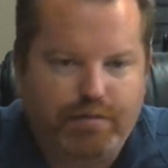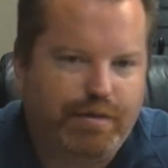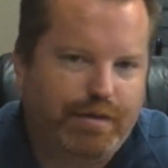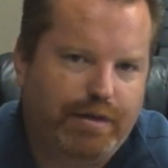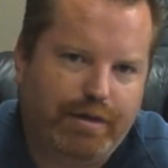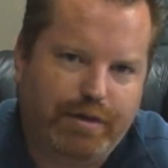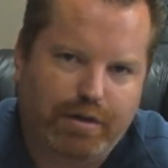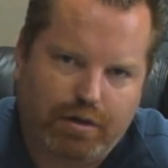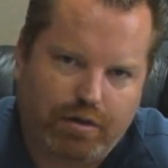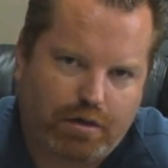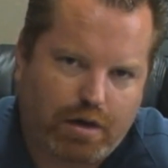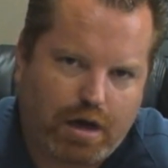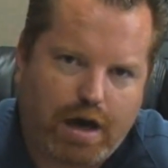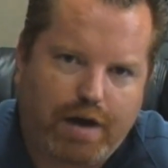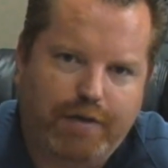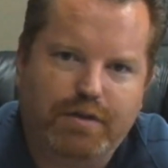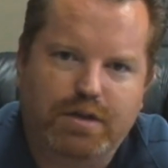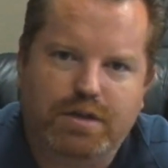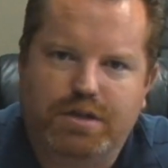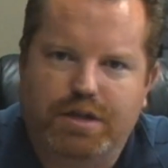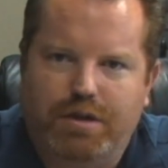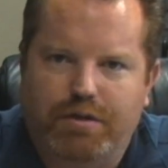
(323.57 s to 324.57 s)

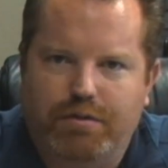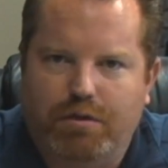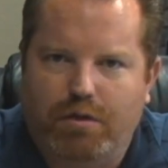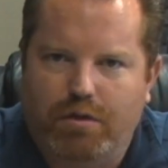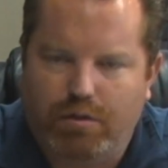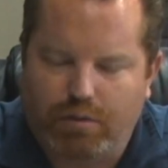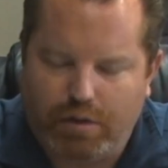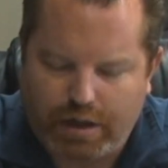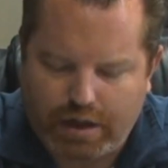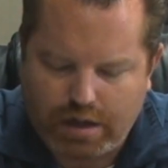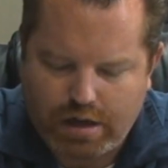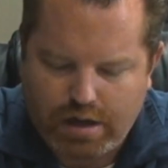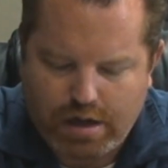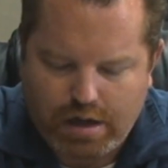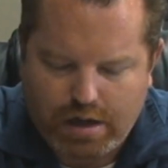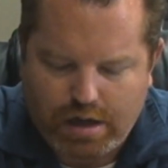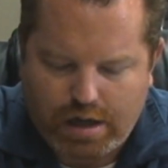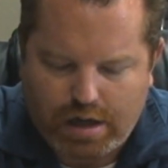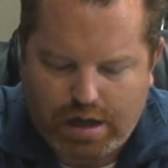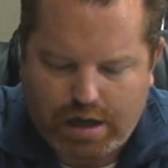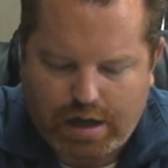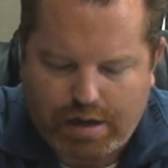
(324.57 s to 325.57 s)
obviously throw it away,
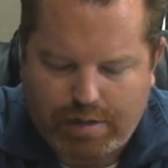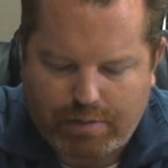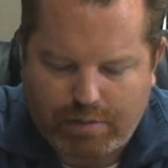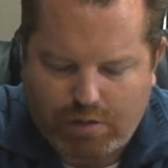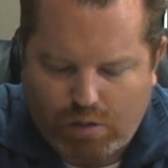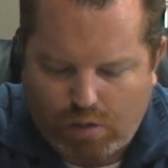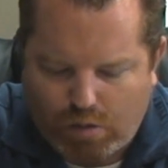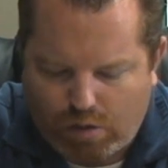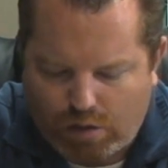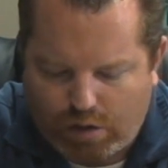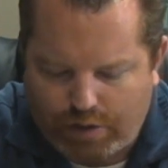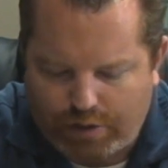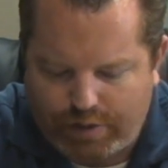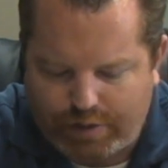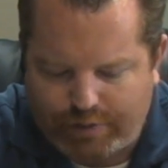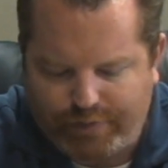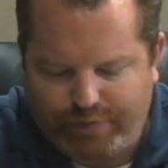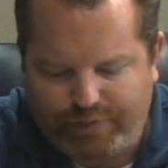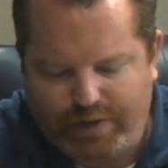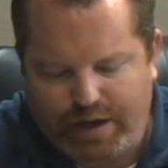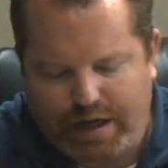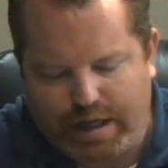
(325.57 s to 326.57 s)
or the
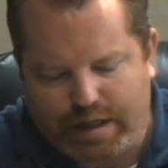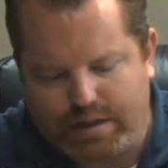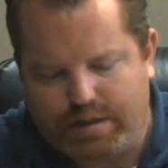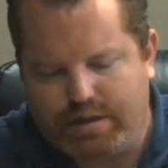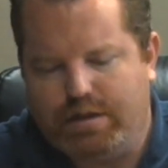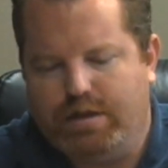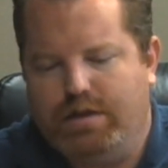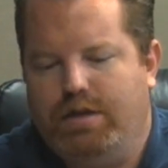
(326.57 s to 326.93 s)
face.